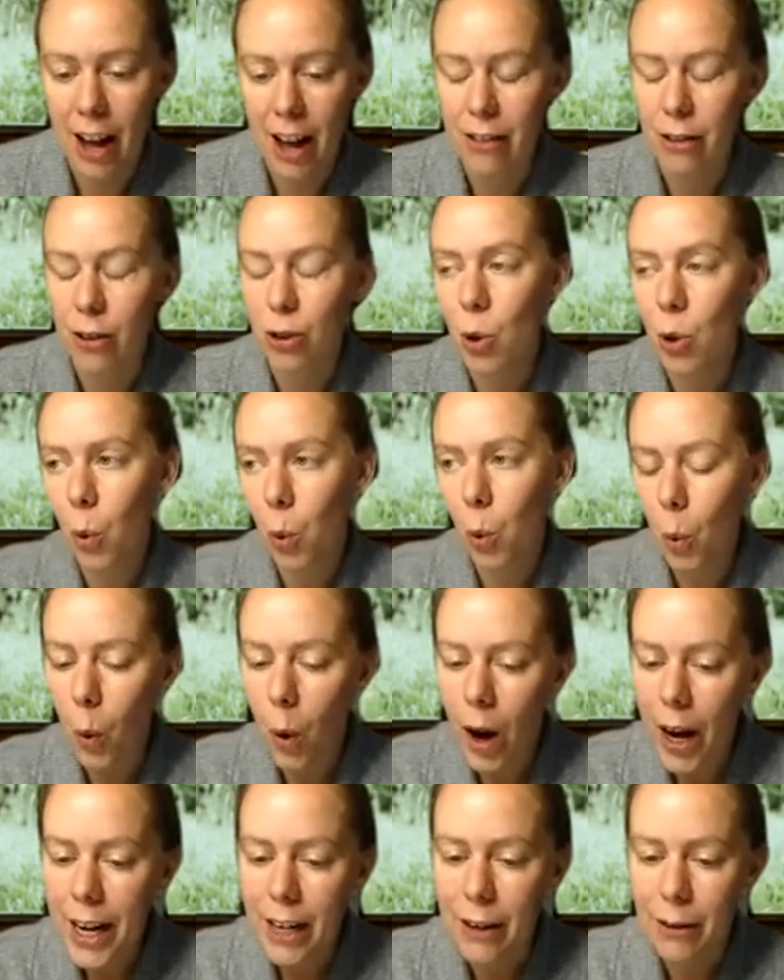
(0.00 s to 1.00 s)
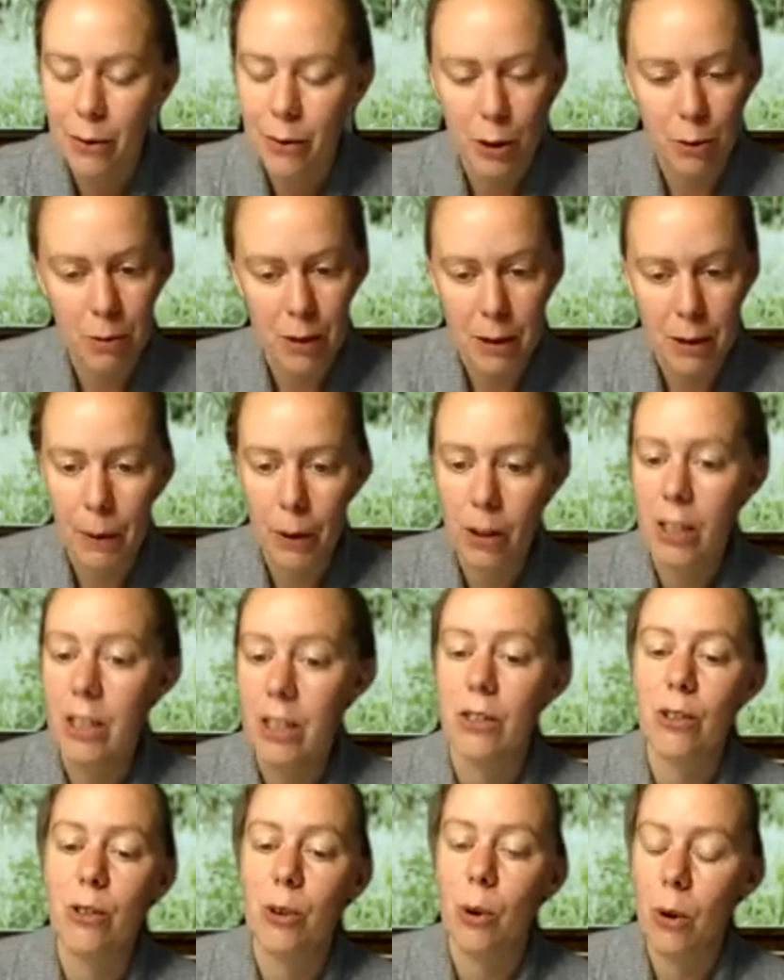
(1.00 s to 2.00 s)
And there's quite a few people
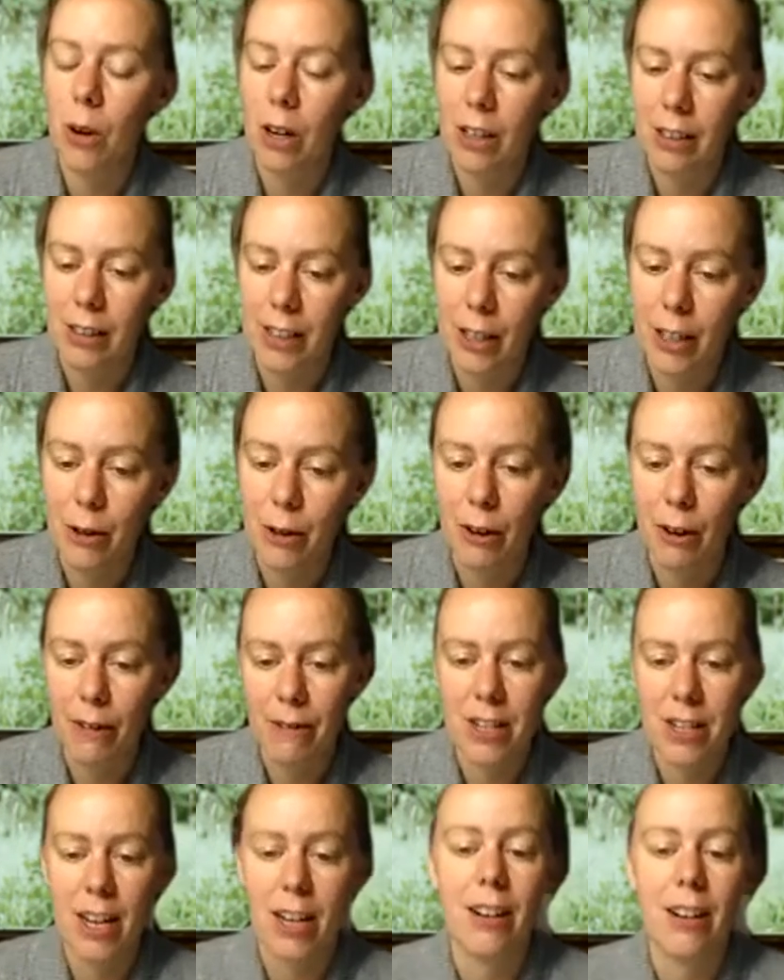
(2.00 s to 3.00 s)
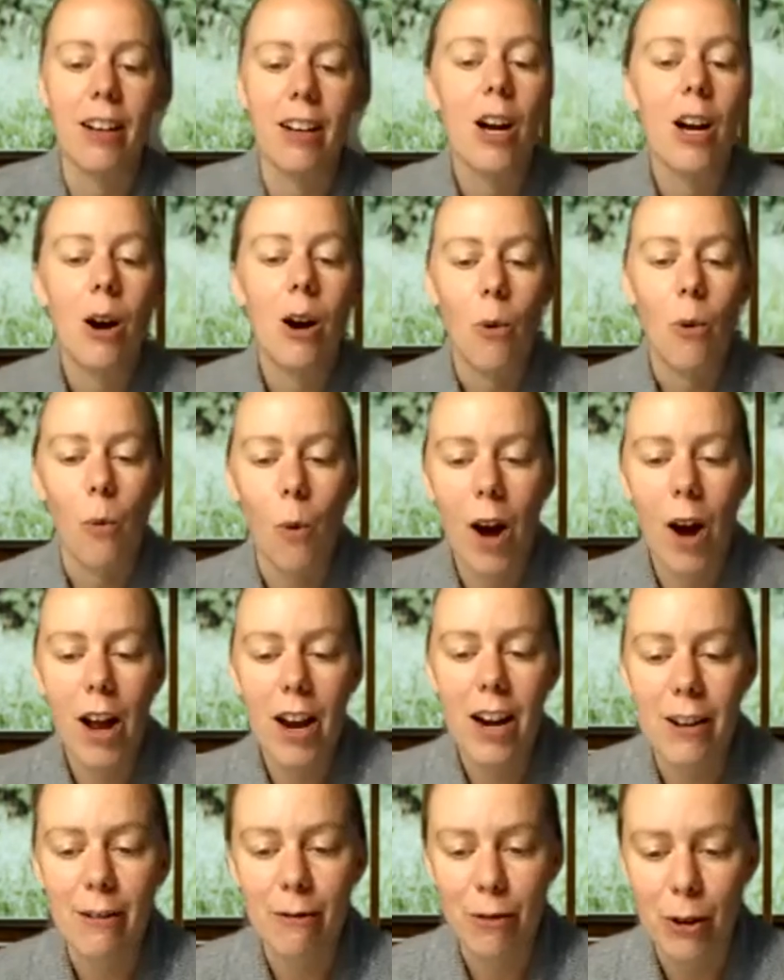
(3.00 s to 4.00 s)
historically who have said, what
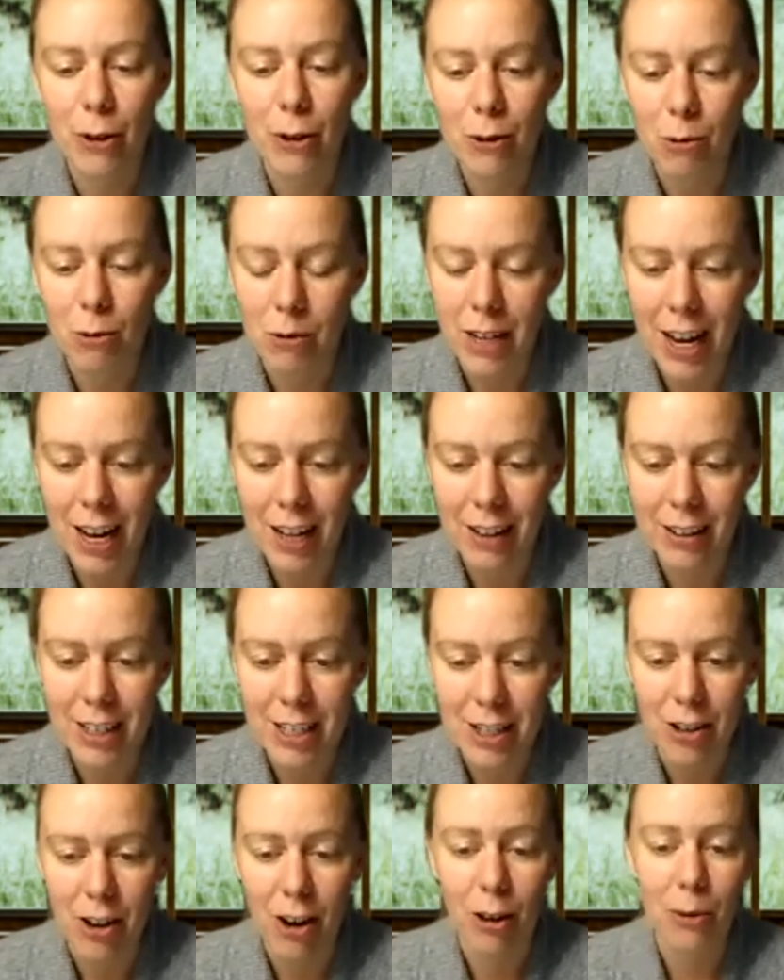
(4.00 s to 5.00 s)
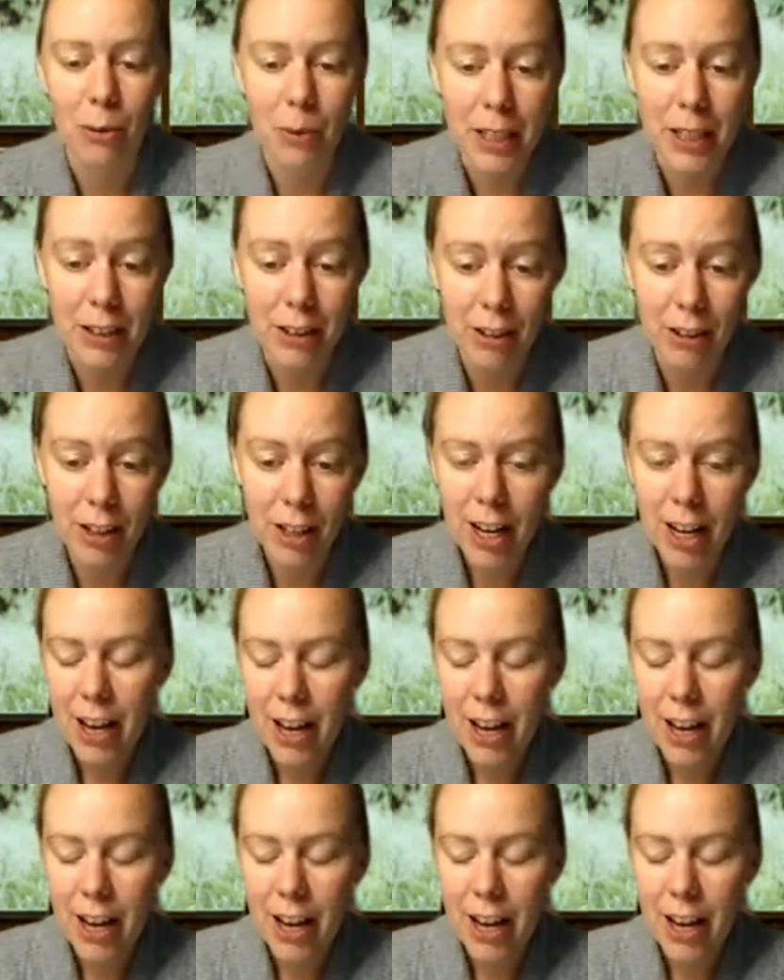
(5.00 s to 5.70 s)
if those realities are real?